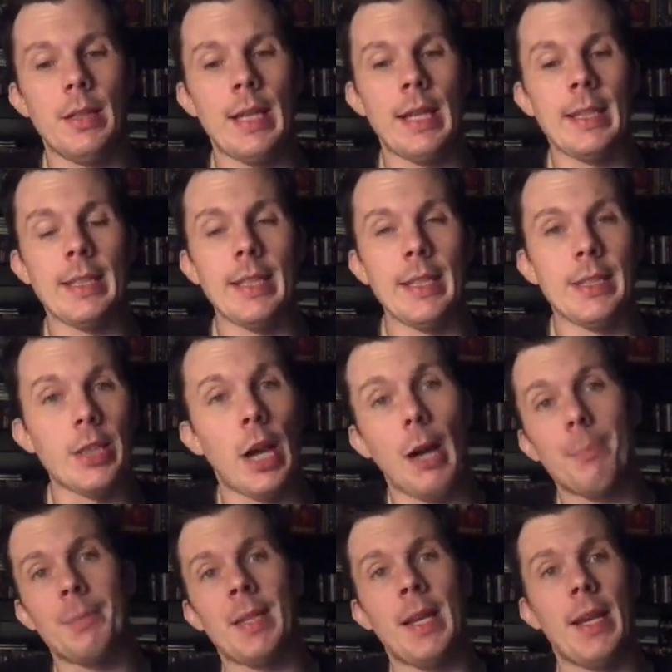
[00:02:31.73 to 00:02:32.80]
in the
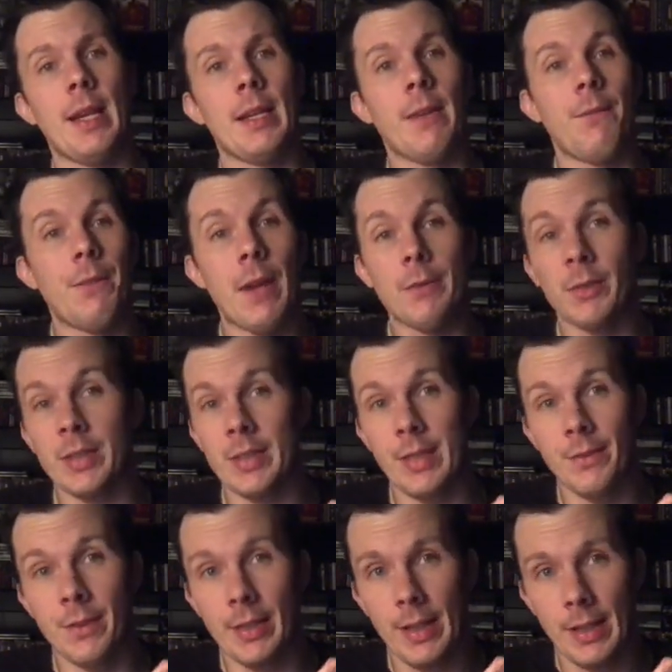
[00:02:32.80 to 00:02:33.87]
top 10 favorite
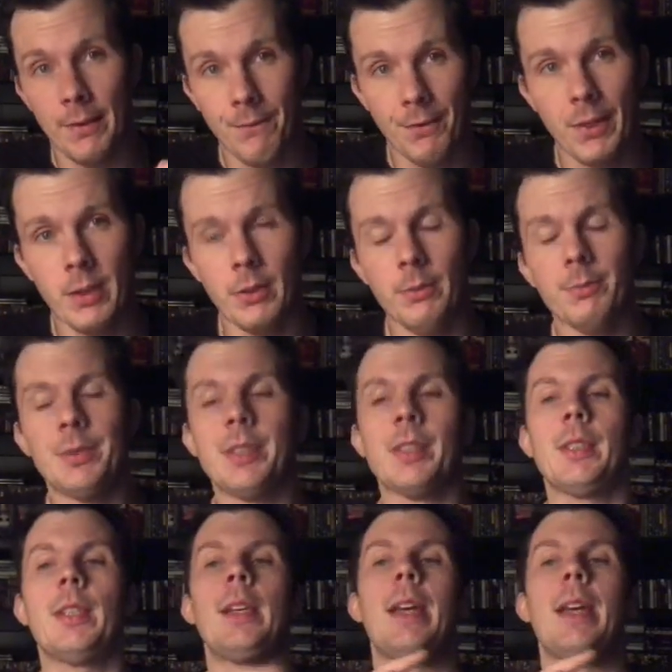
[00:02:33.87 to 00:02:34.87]
Stephen King films,